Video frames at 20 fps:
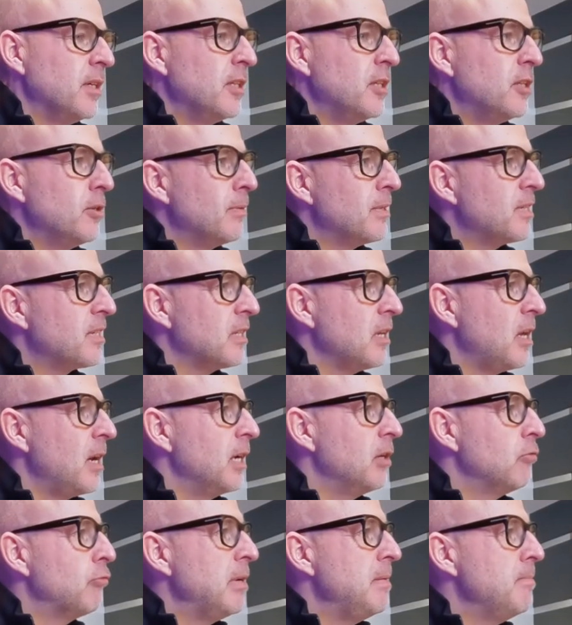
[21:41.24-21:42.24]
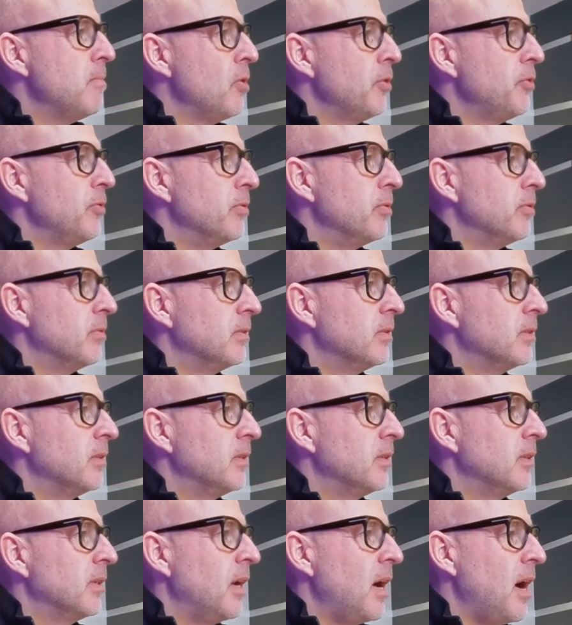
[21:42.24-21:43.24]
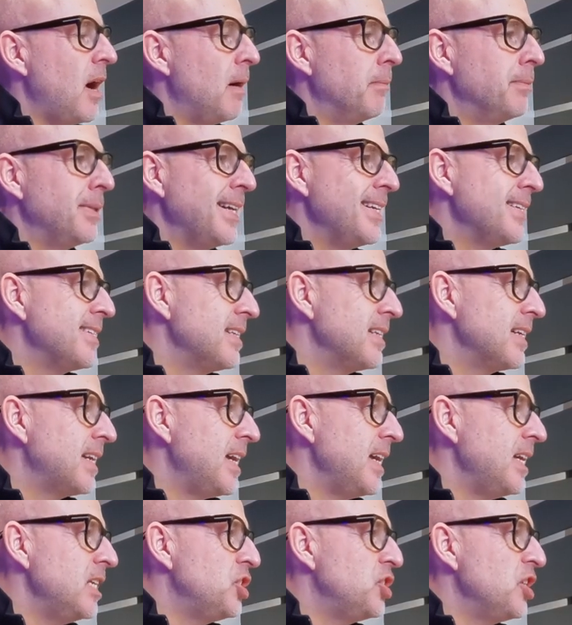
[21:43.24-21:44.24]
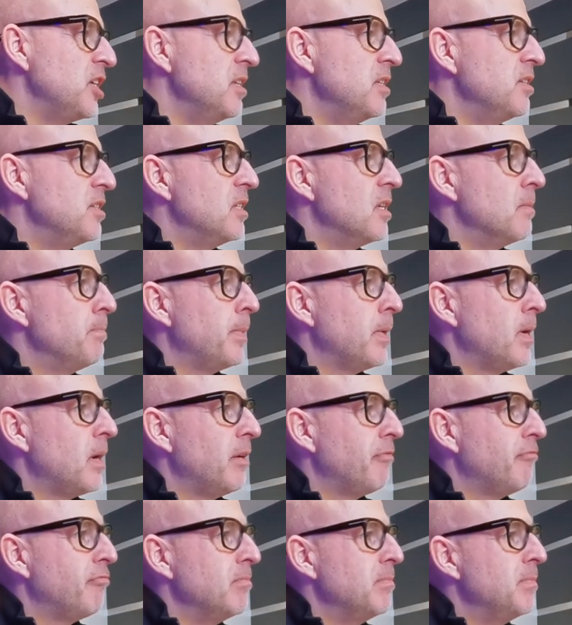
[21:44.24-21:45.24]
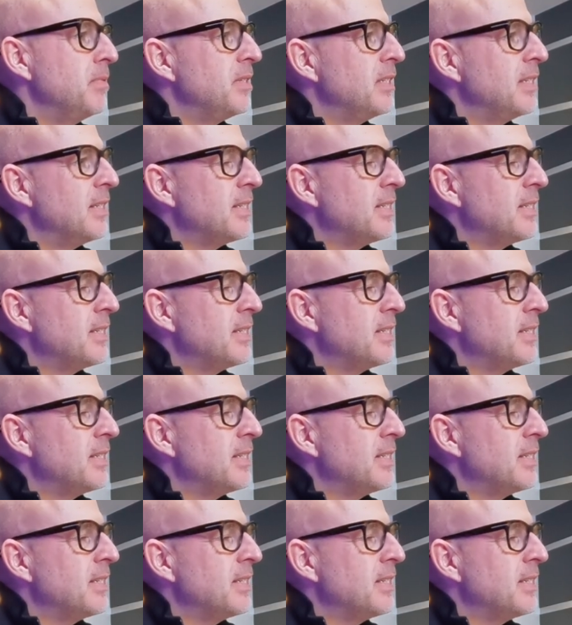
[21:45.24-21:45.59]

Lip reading: do a slight remodel, updating the kitchens and the bathrooms and the